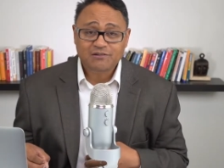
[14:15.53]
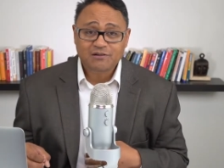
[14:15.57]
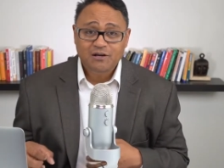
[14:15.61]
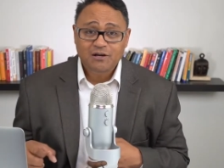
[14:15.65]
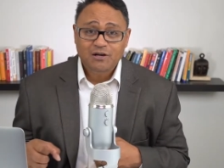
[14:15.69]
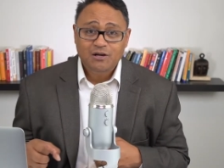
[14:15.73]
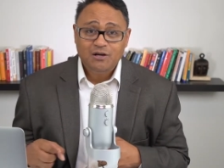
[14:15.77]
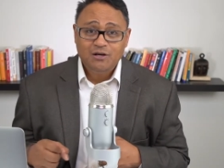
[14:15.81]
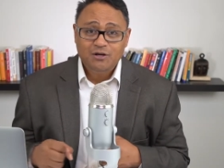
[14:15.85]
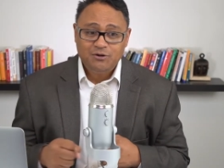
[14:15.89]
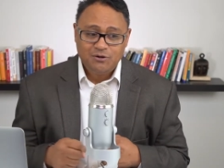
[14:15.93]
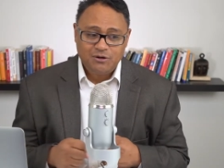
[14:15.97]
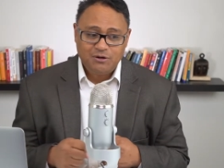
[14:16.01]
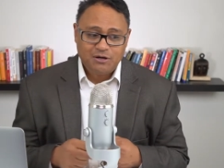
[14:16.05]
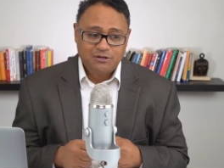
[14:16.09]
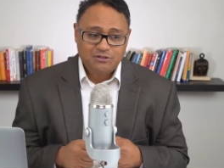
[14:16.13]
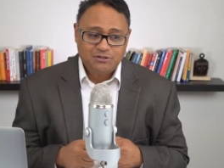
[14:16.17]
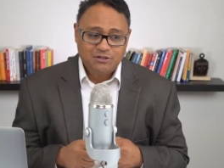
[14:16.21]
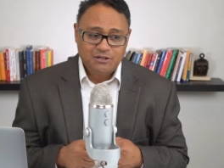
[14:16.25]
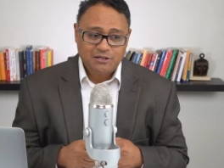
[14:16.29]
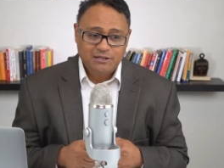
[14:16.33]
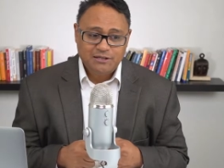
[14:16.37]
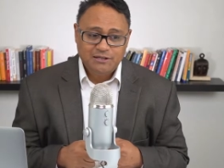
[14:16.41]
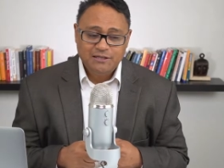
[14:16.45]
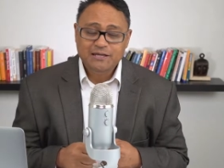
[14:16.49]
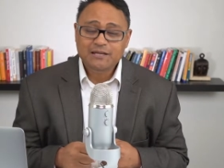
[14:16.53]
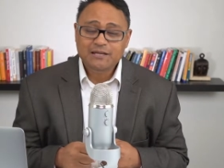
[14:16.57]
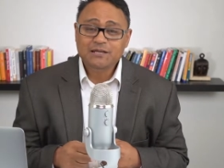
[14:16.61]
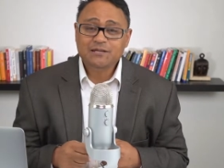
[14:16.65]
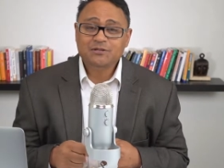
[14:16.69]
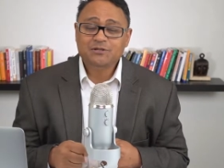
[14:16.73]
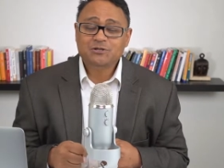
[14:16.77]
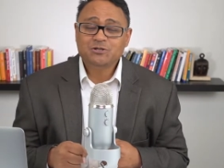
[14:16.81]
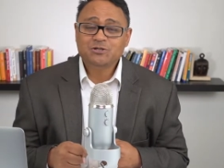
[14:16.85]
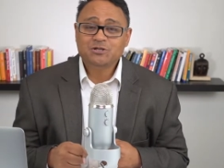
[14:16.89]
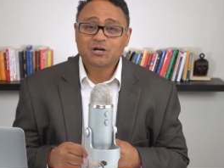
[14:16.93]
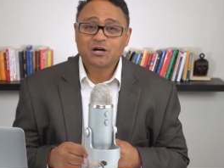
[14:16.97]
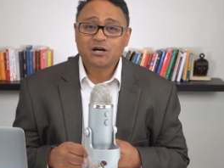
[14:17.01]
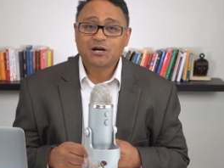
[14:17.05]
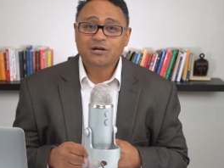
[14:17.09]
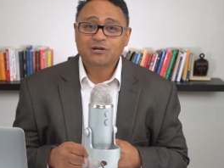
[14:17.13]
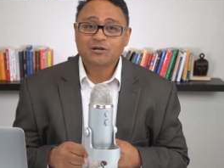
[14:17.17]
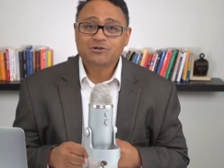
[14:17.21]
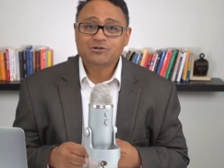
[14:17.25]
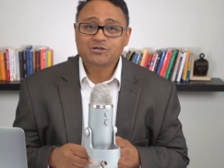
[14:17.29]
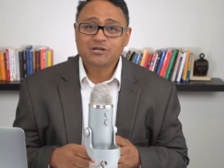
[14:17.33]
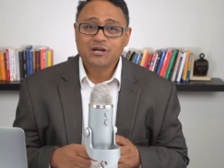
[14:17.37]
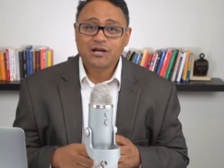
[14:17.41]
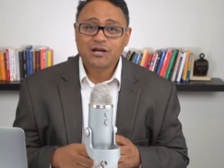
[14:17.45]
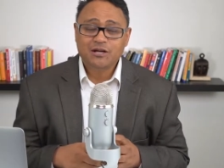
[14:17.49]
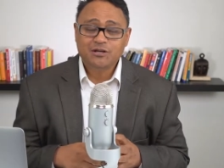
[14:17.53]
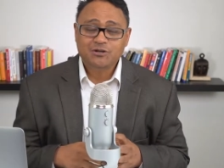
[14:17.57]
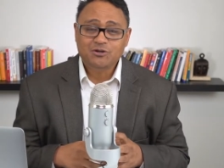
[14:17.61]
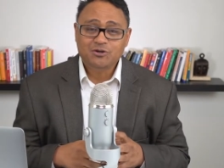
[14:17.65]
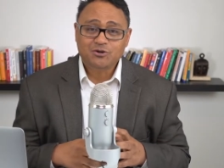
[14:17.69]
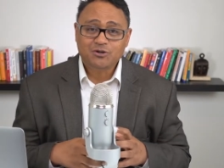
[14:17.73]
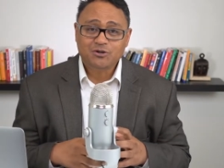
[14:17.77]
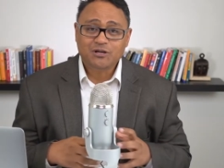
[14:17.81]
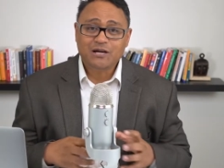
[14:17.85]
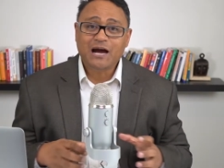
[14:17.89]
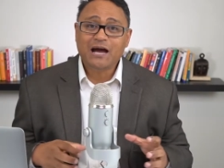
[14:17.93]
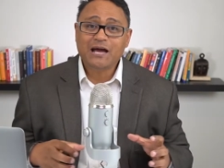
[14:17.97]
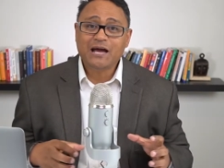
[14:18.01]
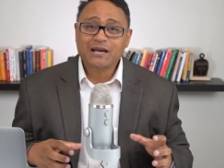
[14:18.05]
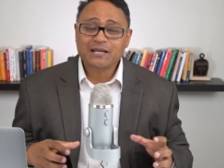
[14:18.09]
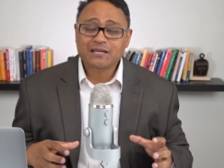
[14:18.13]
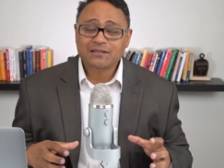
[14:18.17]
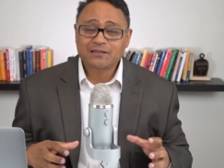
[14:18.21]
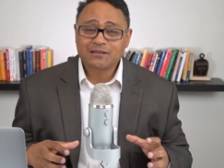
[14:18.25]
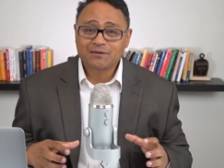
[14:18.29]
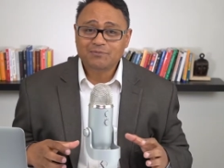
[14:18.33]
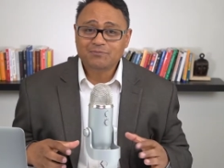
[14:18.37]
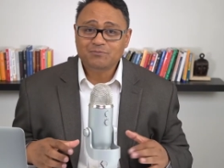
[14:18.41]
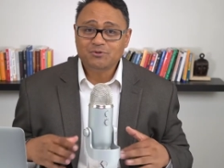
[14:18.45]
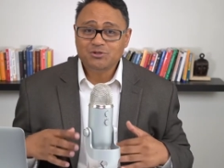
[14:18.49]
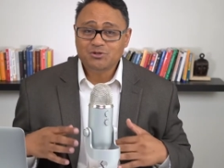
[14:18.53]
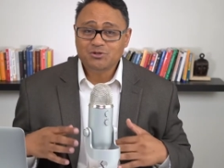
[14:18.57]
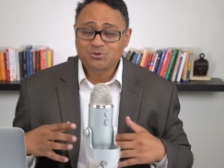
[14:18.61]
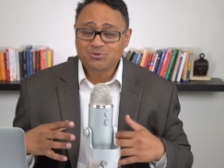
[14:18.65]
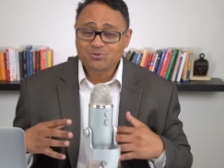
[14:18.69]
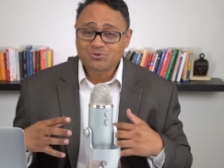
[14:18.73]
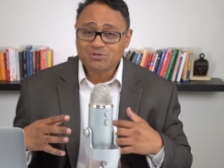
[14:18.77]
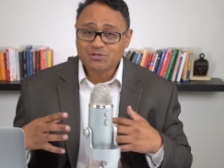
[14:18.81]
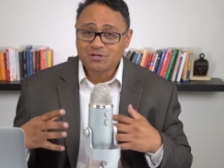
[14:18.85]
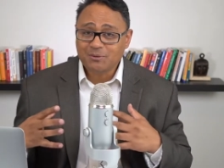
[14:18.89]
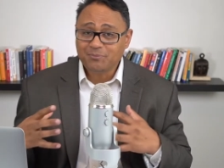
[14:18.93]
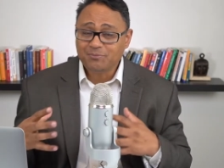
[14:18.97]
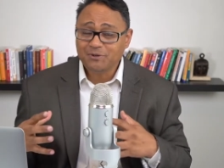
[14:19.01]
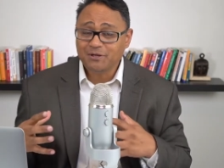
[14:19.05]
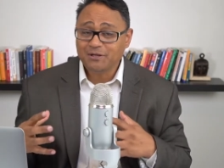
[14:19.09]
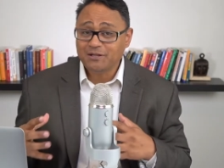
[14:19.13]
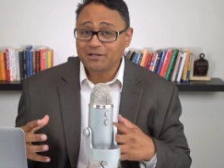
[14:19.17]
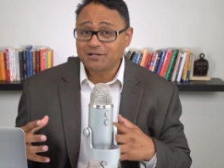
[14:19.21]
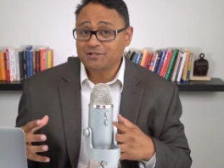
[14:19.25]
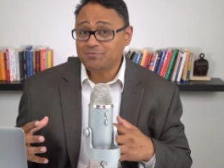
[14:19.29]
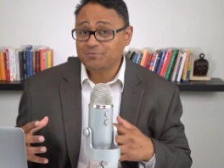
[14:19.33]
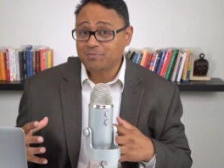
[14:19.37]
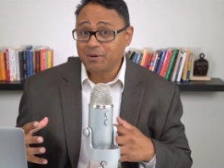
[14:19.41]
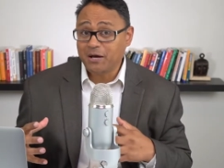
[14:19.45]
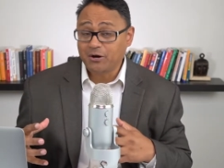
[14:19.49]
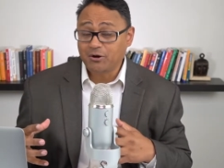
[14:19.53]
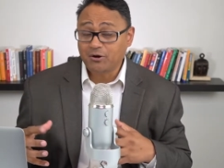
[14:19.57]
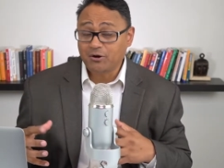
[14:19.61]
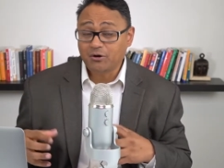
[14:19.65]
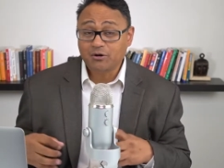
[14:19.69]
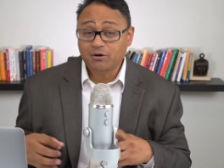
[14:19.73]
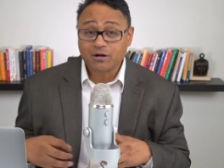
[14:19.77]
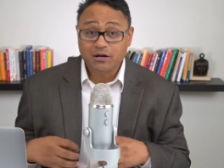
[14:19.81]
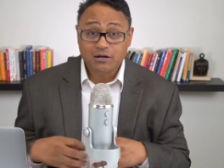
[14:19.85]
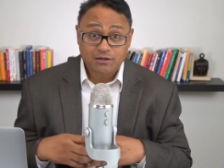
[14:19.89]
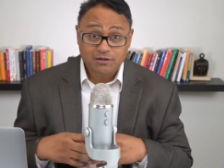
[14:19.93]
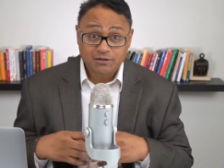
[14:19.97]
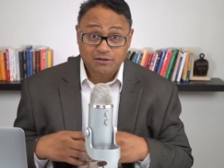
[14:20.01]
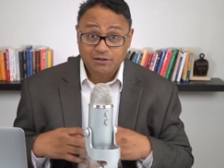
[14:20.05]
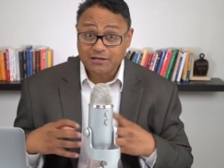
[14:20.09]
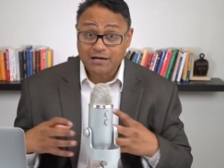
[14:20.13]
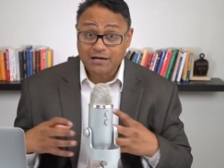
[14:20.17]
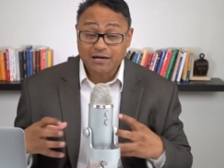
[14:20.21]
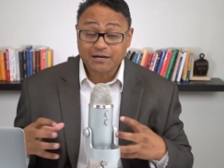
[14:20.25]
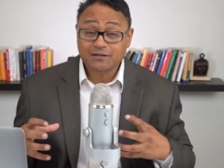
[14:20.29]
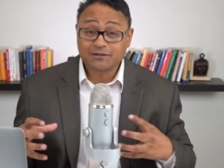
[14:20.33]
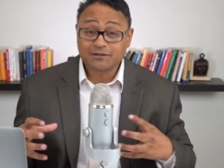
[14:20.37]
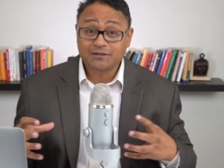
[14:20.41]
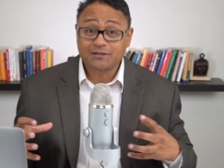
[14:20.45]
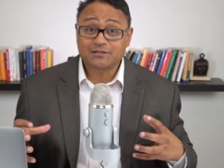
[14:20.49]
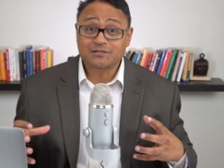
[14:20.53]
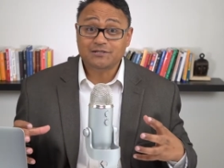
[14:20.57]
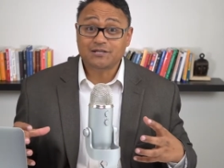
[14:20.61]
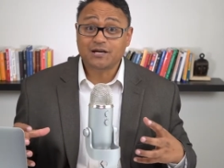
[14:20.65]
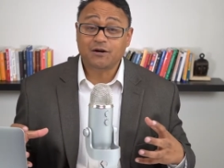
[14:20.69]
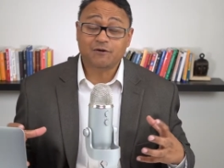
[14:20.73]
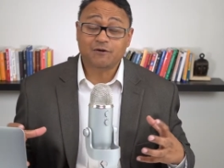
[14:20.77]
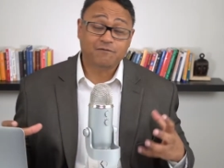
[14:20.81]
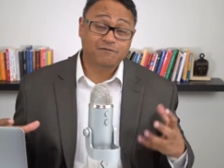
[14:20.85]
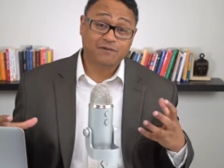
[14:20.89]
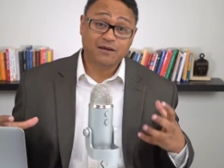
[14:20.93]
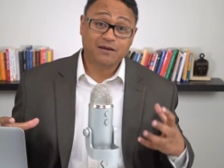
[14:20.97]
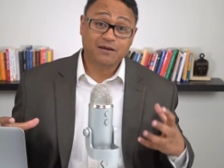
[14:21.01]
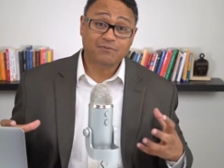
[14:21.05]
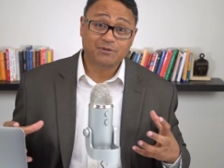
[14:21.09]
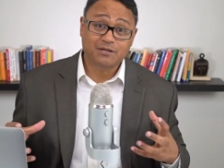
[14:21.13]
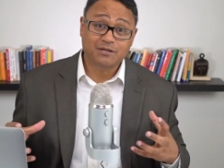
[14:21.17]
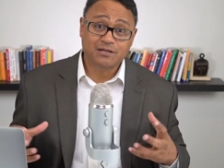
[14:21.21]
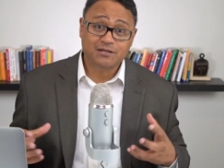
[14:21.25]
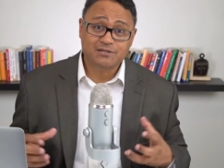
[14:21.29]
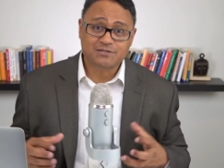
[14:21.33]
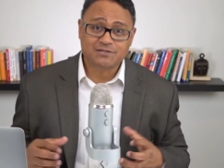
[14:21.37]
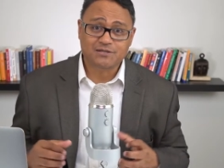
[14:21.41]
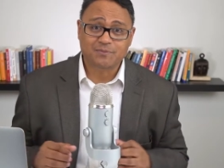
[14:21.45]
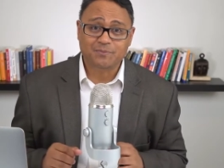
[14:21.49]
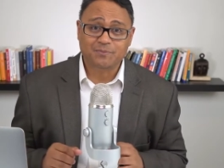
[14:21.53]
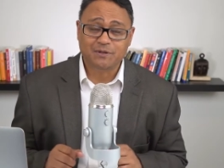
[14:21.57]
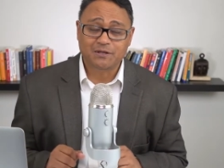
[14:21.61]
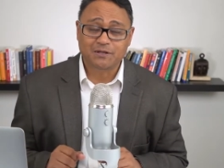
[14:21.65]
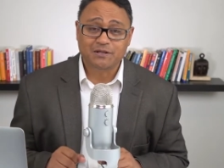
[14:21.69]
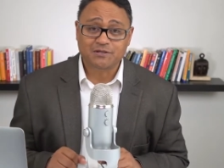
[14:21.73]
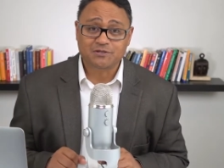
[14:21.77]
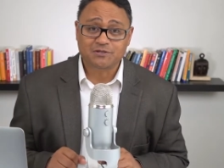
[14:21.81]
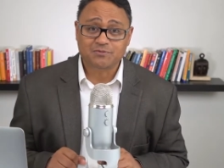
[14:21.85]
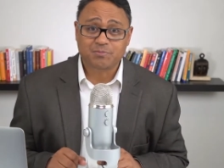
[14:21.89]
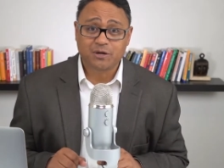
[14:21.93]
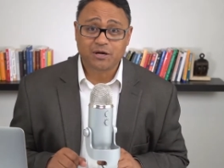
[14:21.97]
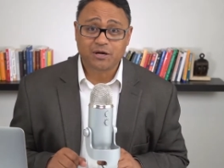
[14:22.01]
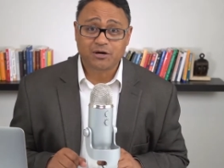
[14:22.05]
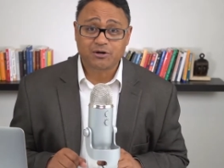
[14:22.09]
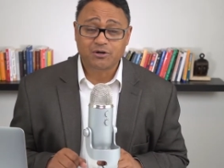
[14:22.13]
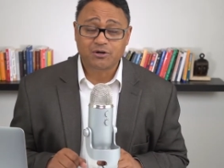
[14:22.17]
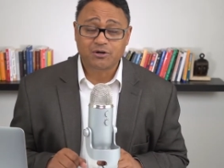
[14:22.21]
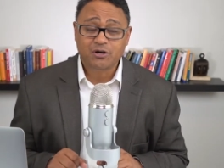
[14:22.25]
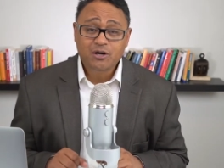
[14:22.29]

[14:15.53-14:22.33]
You're actually leading the charge, and you're guiding them to something that's better, and then guiding the entire family to something that's better.